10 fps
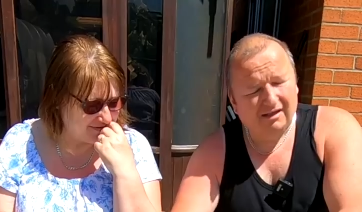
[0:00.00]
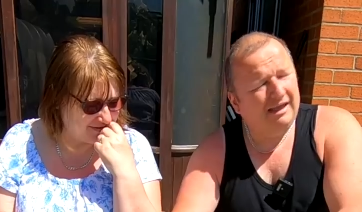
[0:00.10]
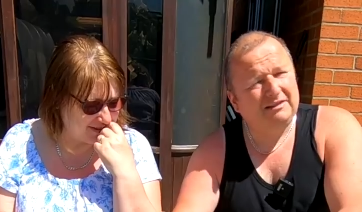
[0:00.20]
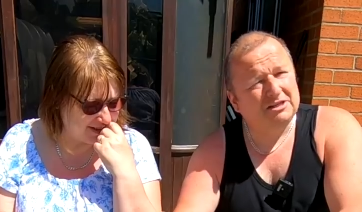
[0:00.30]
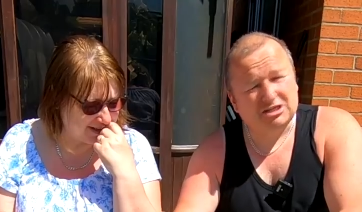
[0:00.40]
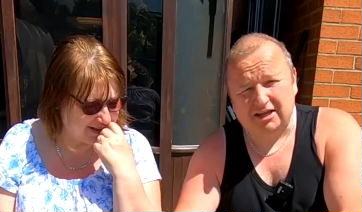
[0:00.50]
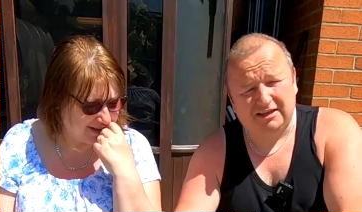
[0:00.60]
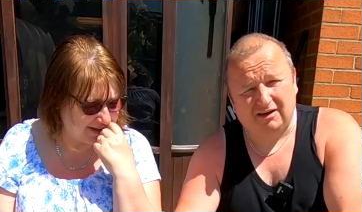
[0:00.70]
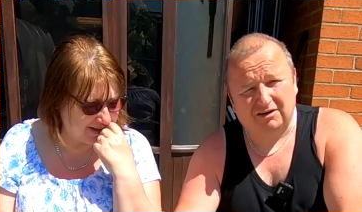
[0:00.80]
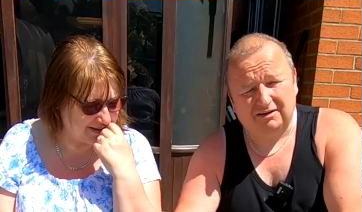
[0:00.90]
Speaker 1: In this
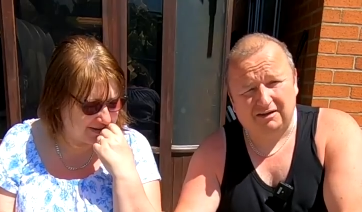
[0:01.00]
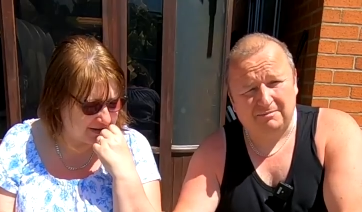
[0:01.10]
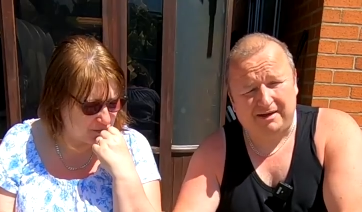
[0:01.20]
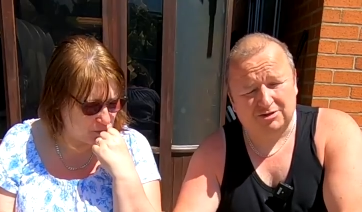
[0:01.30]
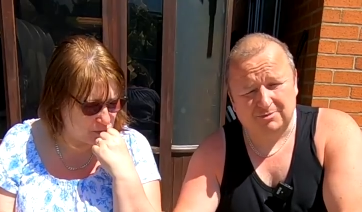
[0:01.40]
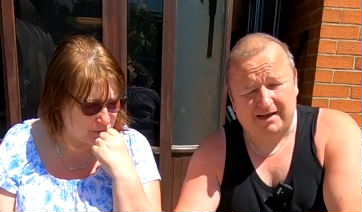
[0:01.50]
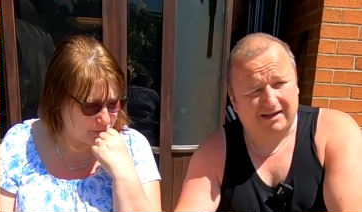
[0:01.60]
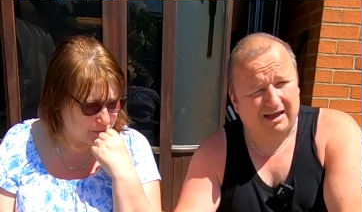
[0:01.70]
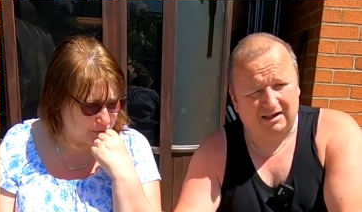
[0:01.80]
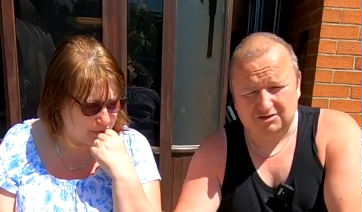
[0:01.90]
heat, I can only manage about
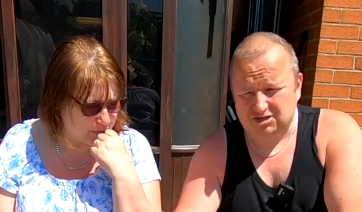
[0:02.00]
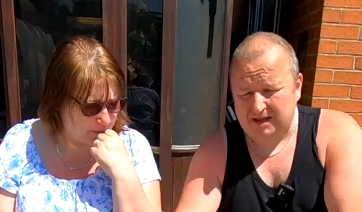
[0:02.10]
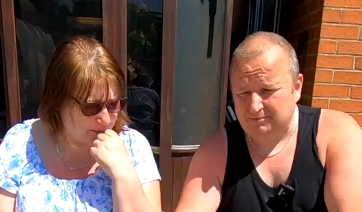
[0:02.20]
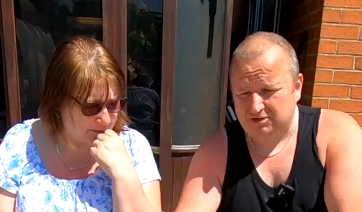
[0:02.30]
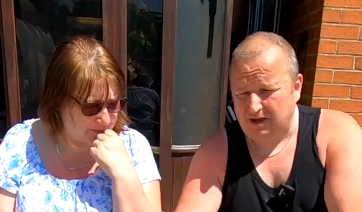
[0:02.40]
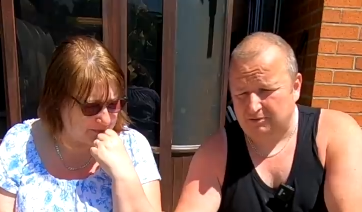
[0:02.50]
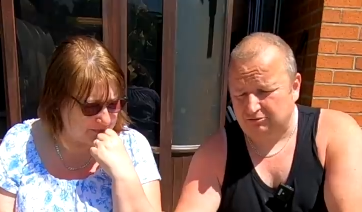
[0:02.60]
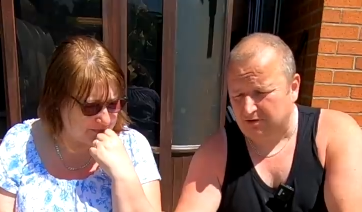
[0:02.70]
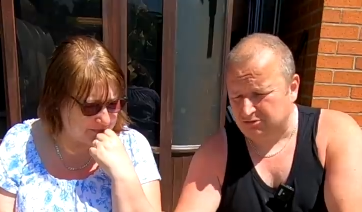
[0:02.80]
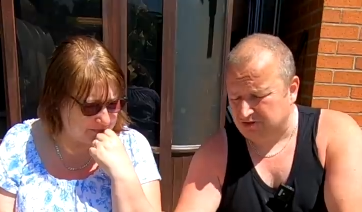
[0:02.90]
a couple of slabs, a couple of
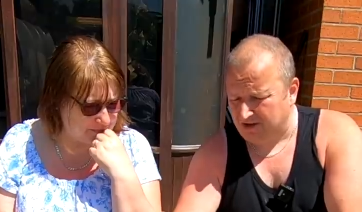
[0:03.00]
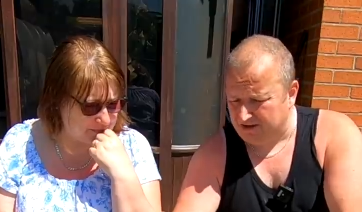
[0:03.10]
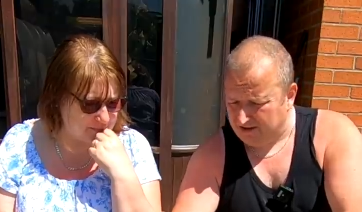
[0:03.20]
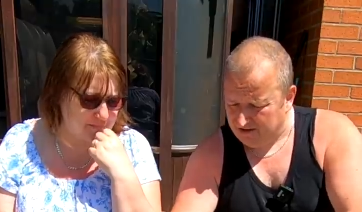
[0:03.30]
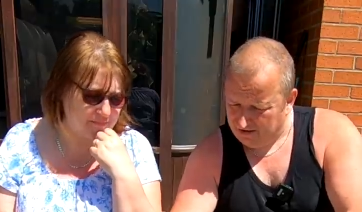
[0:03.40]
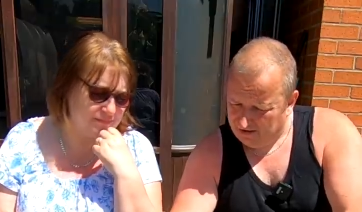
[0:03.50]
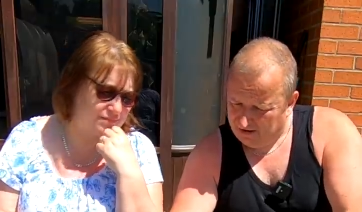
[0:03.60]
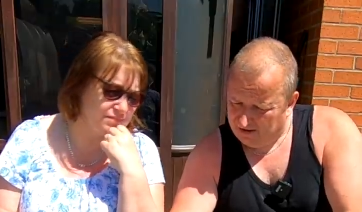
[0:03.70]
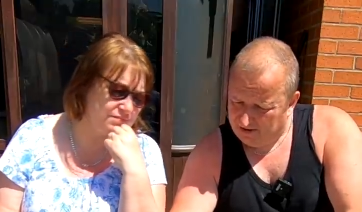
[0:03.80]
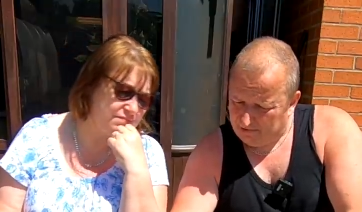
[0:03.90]
rows a day.
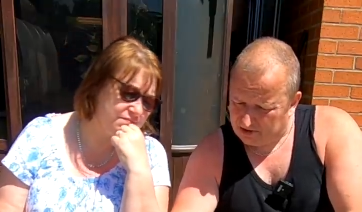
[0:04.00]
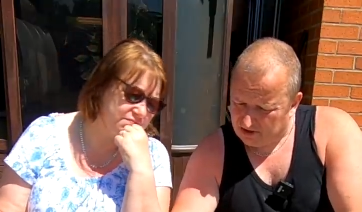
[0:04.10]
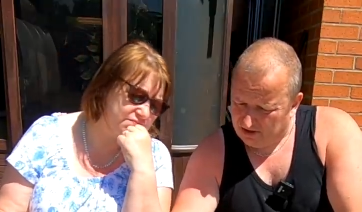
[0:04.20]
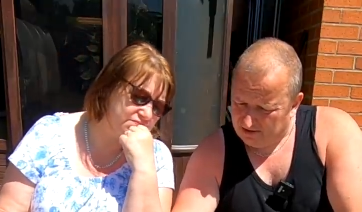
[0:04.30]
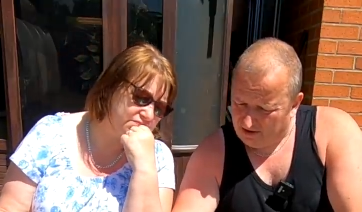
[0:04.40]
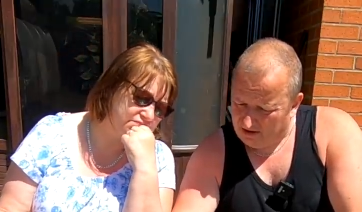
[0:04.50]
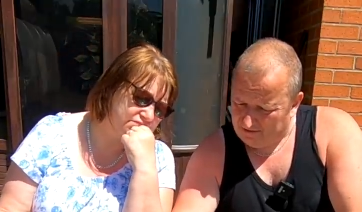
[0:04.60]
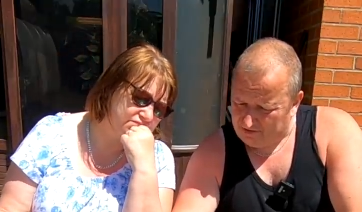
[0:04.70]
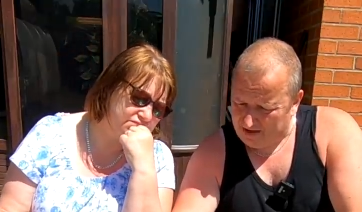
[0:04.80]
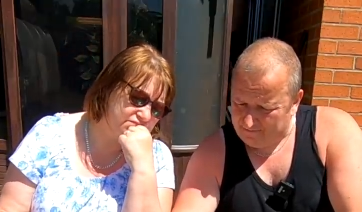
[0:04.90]
But uh, I
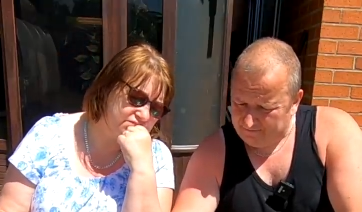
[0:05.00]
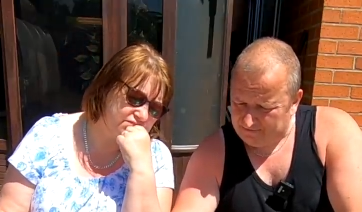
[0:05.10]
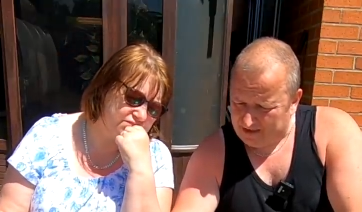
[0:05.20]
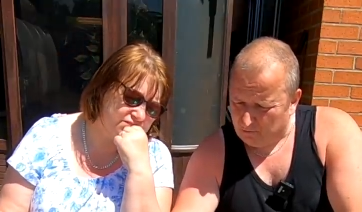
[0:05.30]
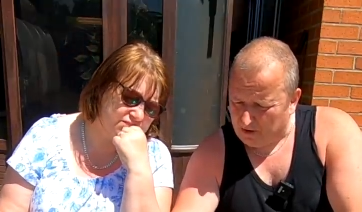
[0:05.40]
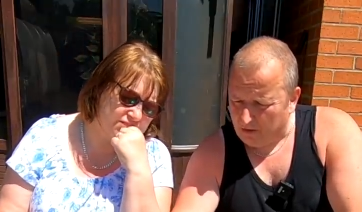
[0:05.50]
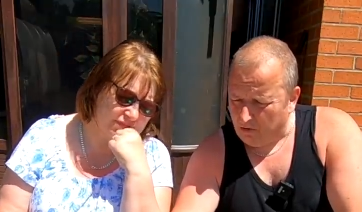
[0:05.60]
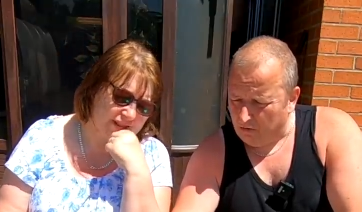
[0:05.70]
love that. That will go